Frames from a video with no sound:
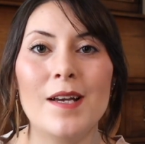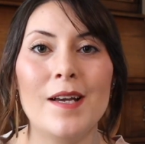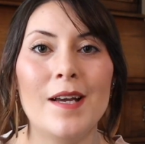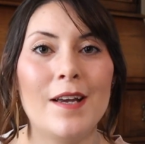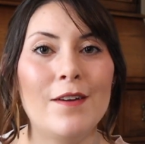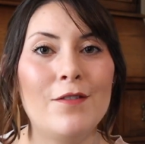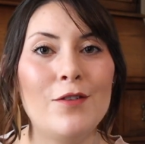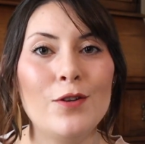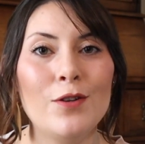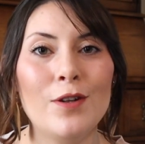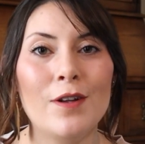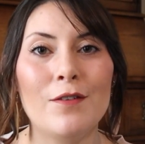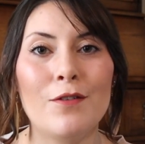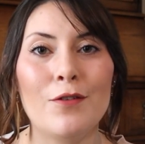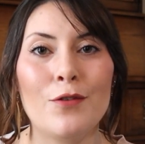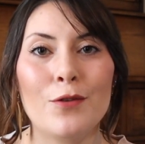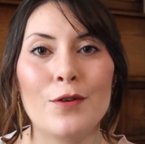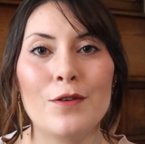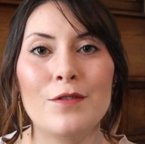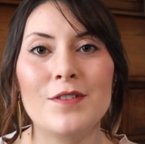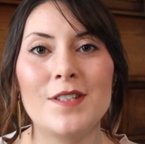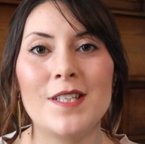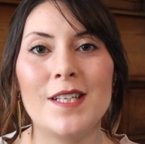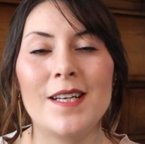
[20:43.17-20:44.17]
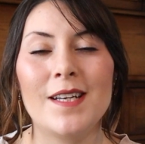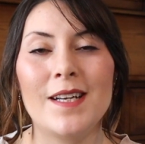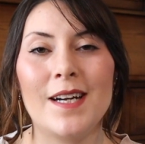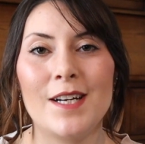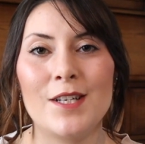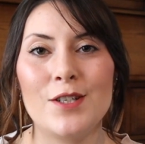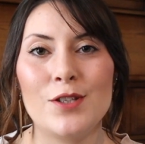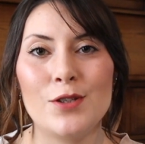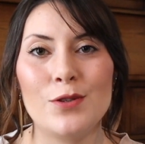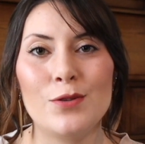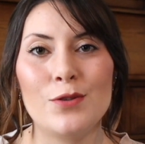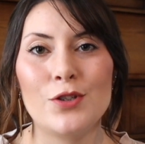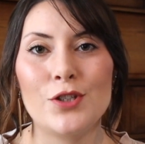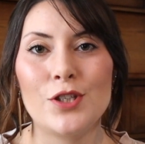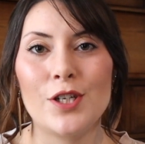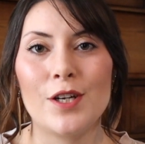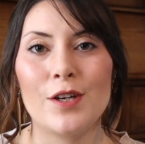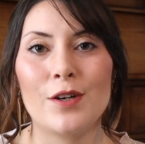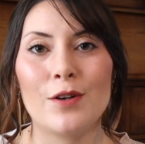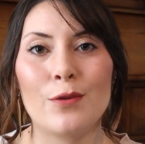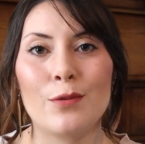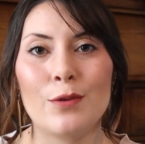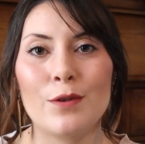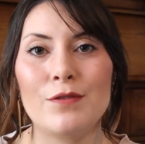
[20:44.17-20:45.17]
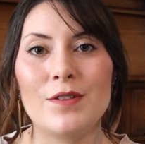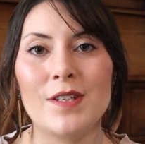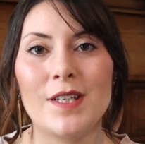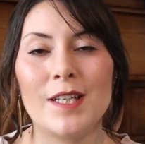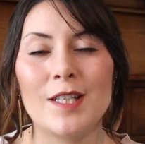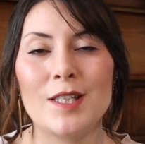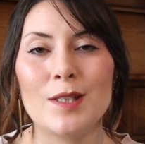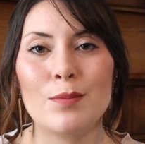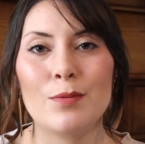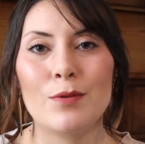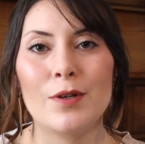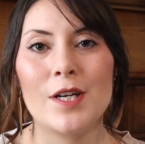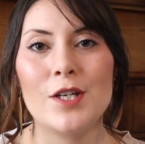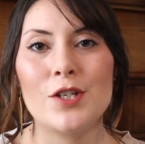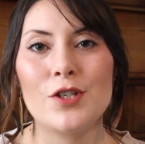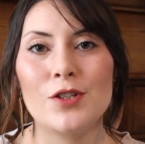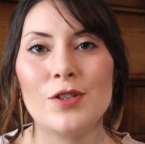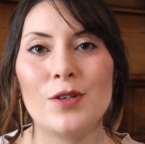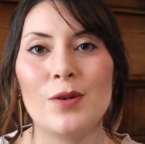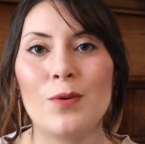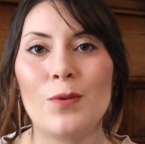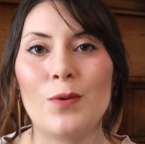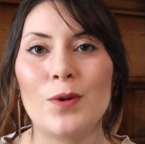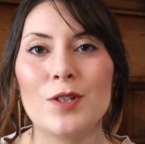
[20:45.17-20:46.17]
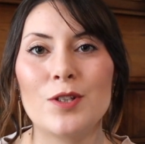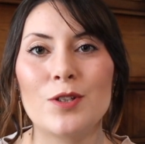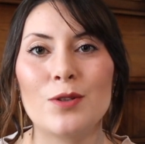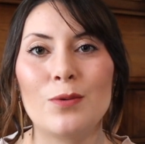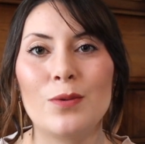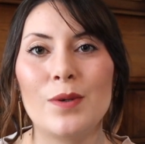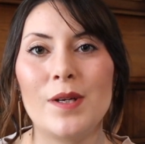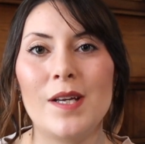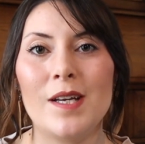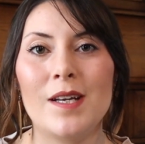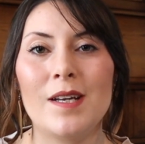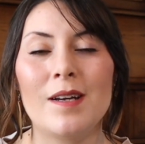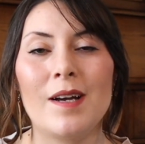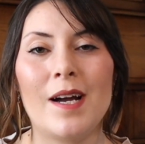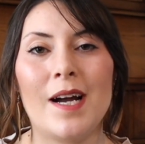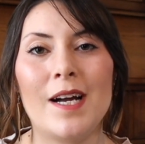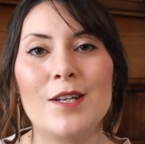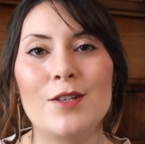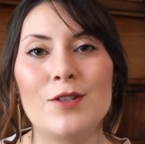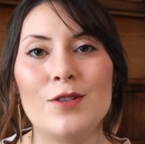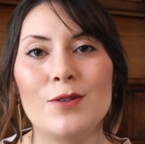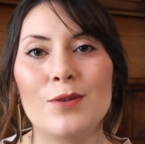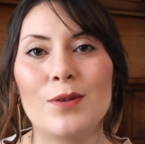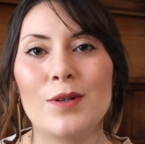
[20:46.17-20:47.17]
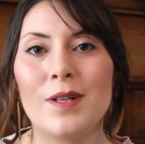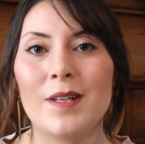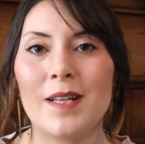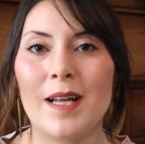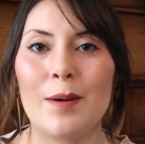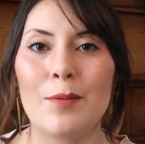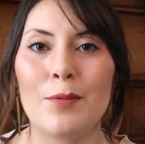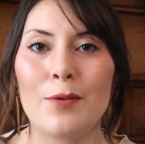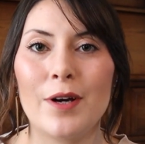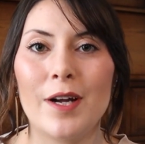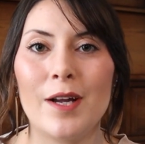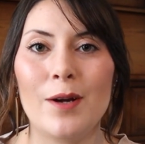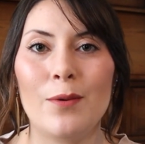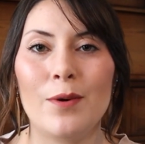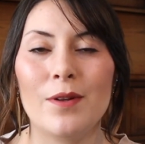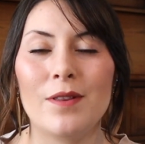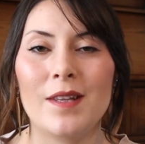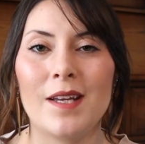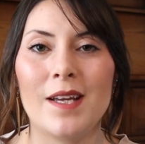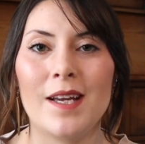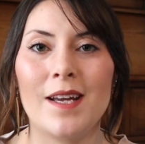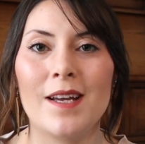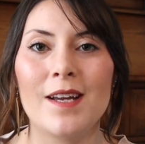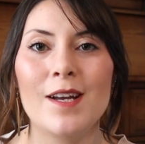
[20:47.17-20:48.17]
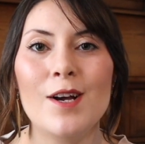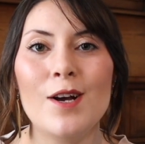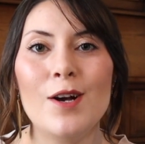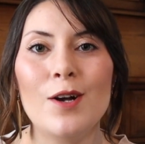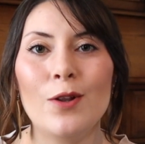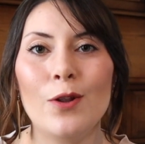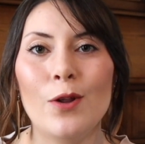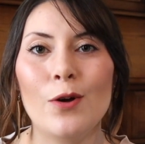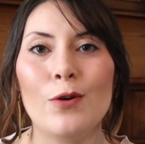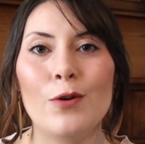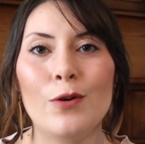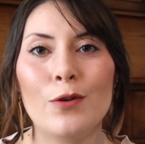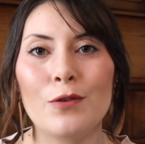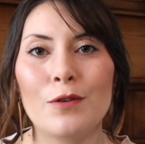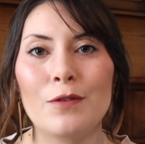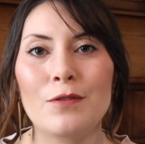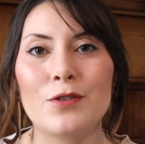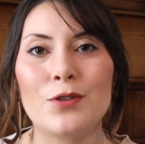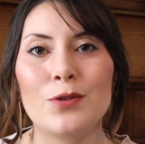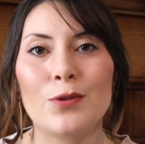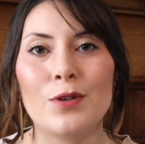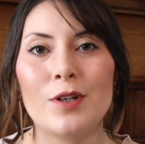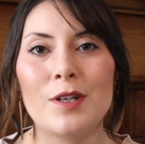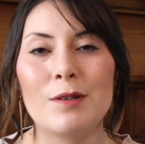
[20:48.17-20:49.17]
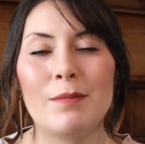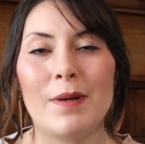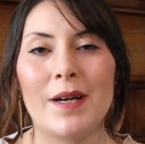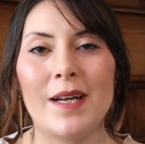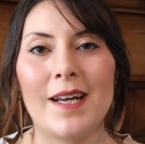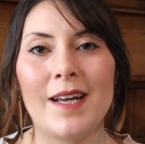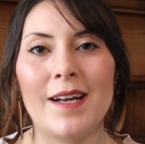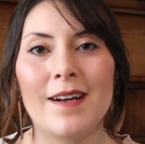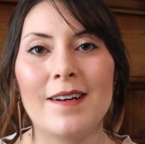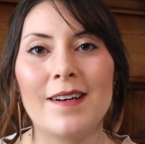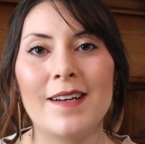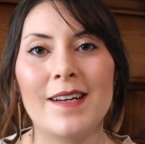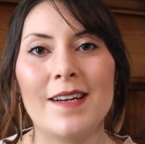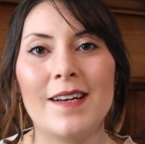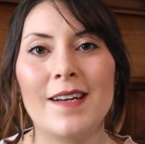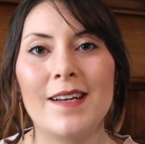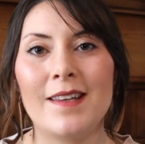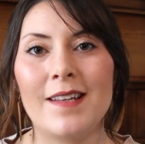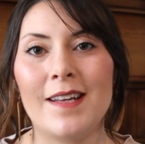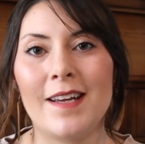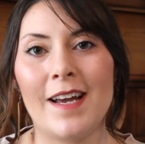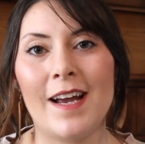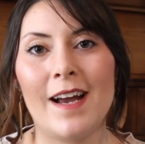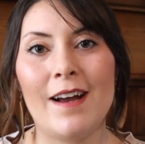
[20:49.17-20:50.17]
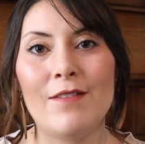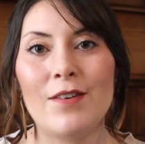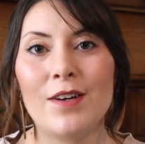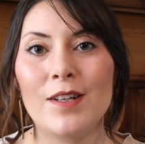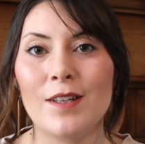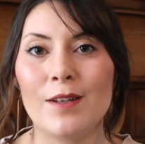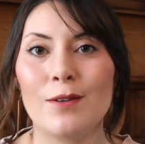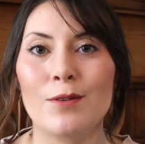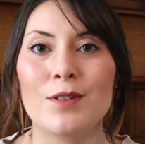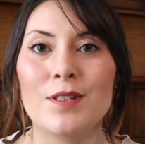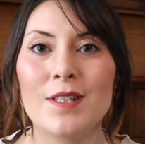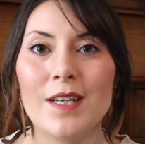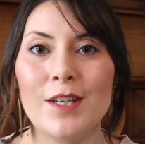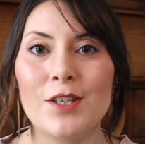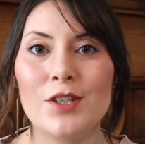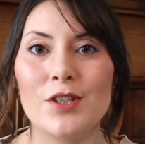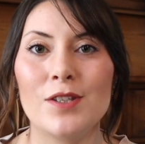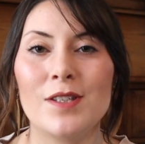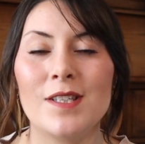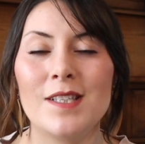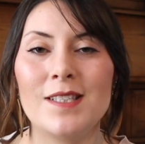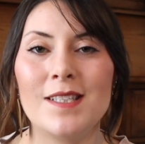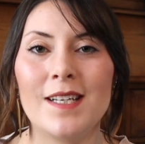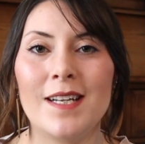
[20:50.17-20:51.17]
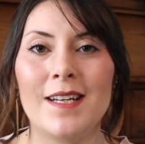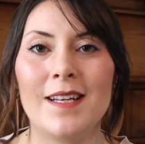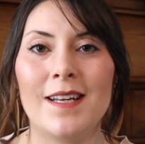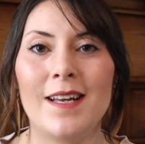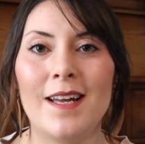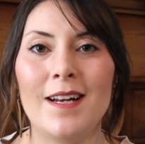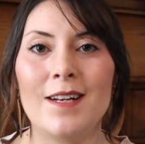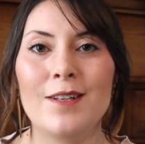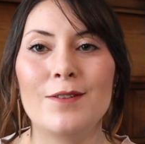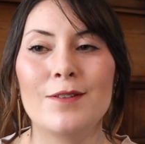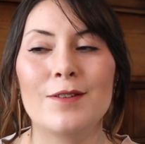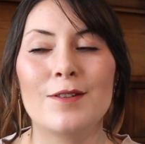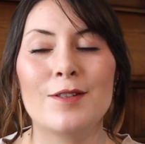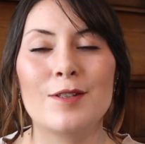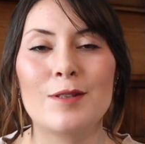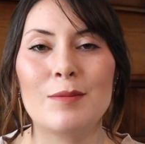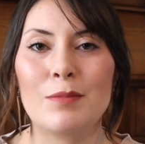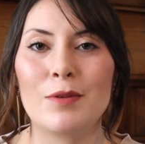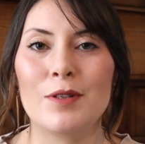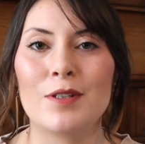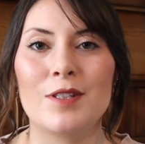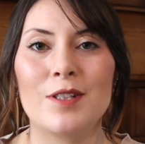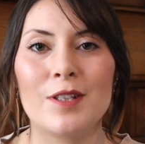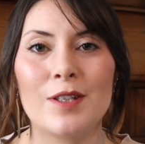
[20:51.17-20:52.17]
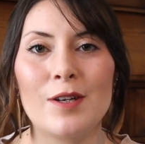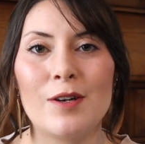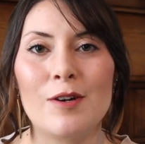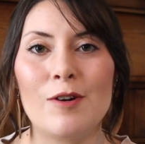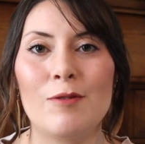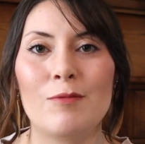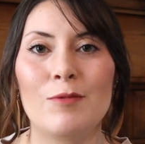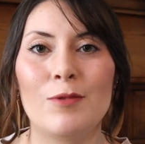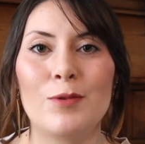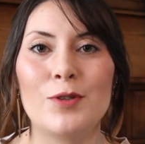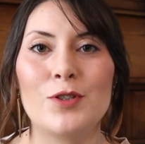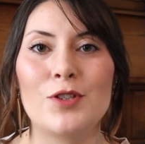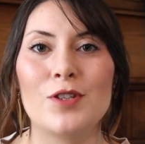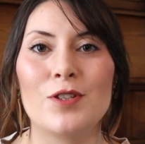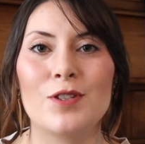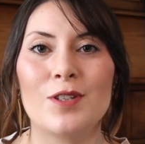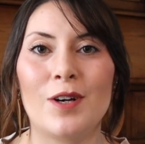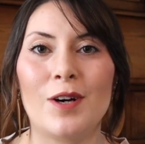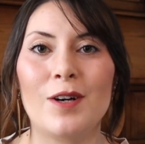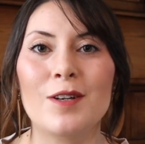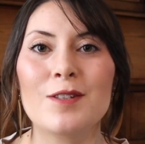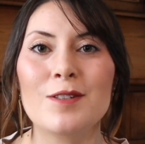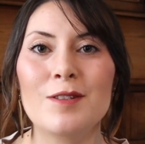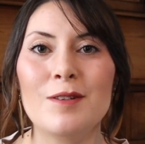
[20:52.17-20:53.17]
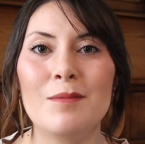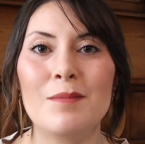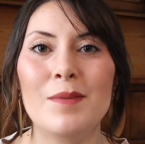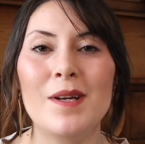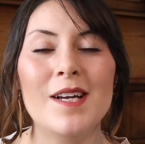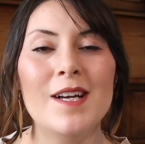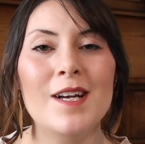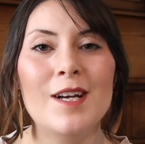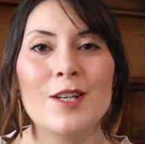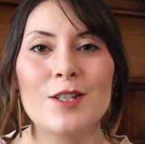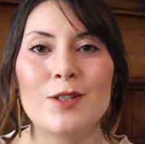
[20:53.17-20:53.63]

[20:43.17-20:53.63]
If you love thrifting, I do share thrifting inspiration once a week. I do collaborate with a local thrift store in my area, and they have a little section dedicated to the simplistic home, which is awesome.